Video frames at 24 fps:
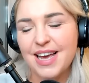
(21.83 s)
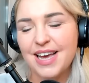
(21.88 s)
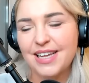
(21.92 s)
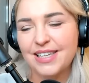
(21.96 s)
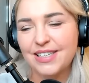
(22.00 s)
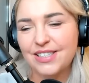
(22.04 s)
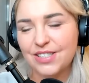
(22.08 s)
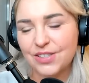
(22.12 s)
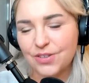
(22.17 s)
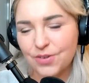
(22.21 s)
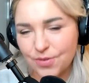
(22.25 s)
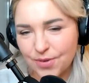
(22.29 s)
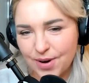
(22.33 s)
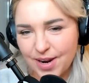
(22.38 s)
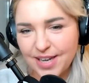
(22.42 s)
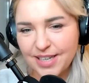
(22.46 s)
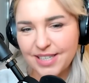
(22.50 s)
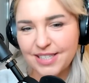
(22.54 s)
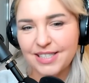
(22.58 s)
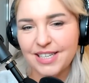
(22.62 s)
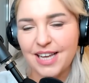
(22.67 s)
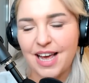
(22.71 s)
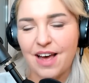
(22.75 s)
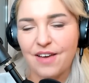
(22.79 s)
It's
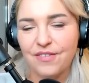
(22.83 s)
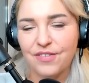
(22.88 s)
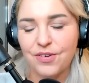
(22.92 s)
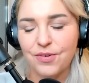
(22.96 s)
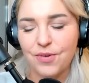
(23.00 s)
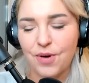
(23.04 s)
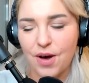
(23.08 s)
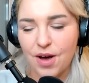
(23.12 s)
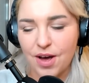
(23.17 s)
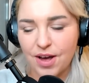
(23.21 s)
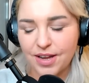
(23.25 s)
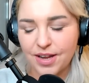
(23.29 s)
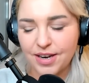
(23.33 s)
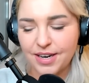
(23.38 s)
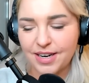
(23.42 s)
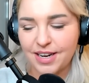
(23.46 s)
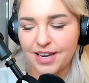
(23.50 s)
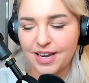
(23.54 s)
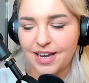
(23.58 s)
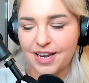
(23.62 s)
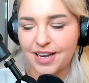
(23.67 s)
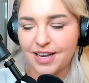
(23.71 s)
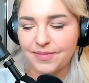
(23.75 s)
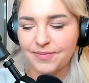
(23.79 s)
great to have you on.
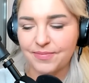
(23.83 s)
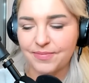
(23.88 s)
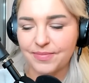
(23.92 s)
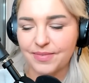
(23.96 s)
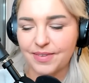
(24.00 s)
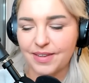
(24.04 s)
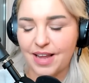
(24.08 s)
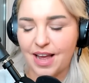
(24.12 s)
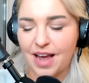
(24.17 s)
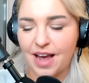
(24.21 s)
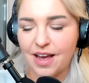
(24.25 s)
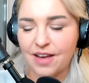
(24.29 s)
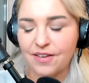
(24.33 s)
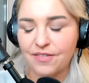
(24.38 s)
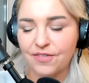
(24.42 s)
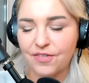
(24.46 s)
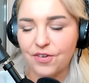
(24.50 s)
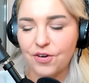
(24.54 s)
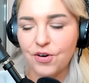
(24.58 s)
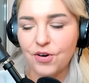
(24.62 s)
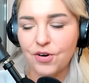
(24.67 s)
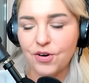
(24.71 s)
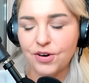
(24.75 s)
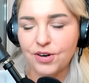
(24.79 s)
I've
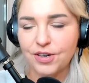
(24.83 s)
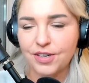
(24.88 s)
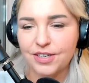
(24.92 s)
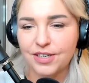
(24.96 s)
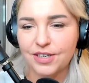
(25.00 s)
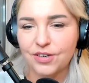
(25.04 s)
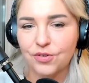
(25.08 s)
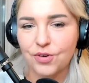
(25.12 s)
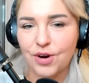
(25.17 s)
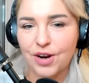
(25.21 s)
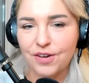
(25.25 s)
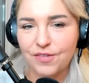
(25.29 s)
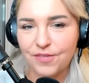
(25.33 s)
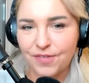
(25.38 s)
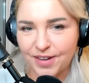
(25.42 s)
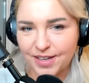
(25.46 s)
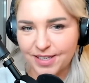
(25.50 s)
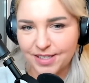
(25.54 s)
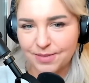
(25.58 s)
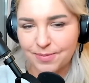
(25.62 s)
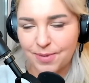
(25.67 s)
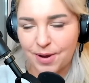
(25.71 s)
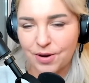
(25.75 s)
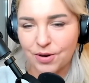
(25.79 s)
heard great
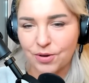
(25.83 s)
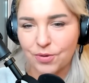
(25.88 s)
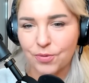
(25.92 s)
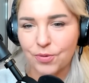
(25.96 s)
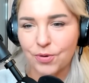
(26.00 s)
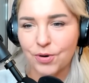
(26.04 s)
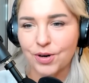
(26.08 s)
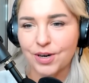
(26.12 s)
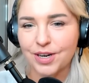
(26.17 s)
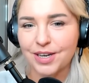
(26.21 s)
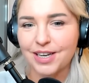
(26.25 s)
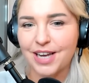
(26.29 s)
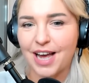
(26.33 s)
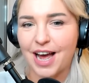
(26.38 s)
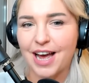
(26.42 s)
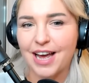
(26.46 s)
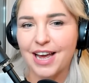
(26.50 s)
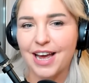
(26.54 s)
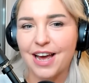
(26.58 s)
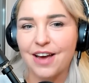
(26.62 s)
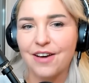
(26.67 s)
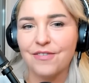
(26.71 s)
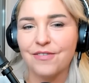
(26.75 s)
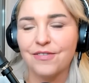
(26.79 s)
things about your work.
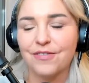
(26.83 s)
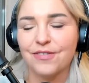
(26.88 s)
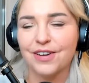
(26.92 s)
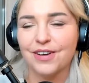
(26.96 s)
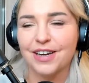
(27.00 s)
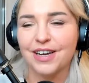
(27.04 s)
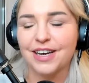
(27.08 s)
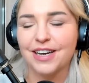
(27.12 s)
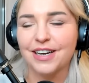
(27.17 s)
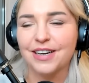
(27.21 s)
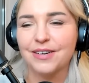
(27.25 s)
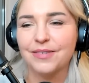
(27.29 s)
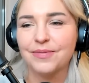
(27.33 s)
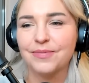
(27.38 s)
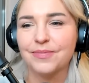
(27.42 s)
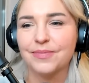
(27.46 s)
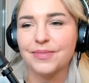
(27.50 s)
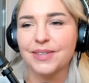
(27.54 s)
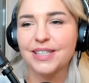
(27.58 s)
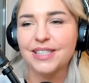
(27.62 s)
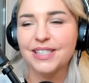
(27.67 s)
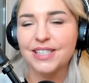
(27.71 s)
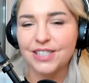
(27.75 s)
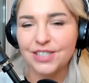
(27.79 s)
I have
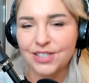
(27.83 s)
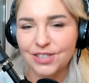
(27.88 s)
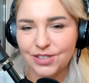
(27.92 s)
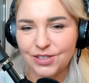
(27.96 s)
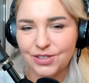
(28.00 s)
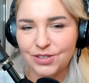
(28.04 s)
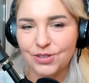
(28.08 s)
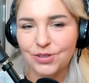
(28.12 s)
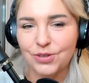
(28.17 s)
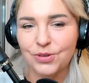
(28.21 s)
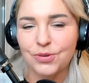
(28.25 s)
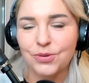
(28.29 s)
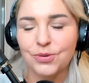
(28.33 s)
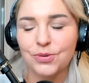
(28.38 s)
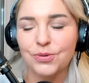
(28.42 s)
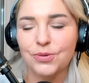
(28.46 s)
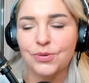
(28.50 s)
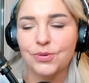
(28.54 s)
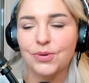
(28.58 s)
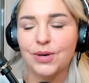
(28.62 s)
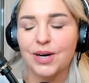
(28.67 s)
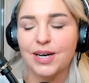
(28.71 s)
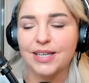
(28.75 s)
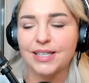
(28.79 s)
listened
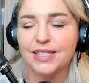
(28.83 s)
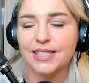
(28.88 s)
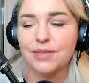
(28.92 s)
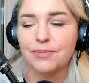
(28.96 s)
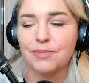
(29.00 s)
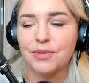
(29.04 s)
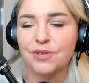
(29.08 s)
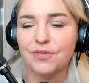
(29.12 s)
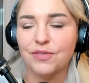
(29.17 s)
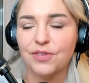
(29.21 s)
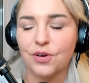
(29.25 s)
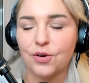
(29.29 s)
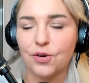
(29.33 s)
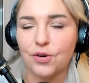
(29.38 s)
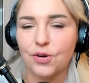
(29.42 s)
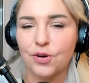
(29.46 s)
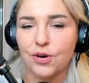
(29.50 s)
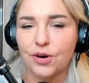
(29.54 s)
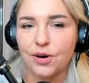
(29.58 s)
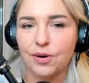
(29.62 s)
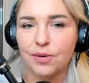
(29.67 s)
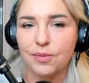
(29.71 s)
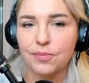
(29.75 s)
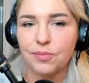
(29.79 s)
to some of
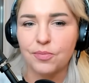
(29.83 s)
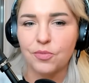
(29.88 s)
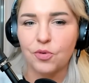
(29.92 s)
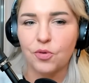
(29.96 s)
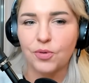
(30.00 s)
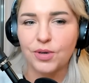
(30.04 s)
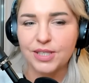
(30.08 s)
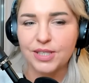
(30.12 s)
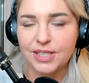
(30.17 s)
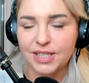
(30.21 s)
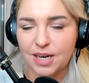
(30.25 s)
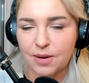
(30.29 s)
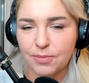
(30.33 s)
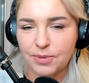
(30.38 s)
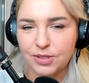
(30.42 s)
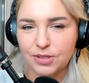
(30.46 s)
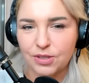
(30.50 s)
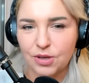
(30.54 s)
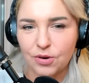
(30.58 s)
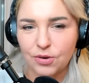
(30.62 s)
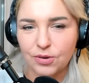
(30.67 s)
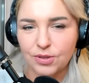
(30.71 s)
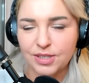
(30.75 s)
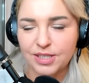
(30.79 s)
your more recent
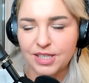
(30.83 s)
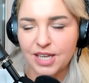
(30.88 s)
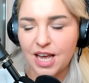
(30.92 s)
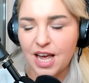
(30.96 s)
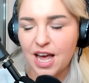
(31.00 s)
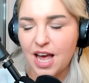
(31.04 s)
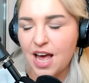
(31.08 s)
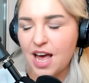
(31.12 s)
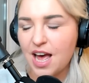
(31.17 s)
episodes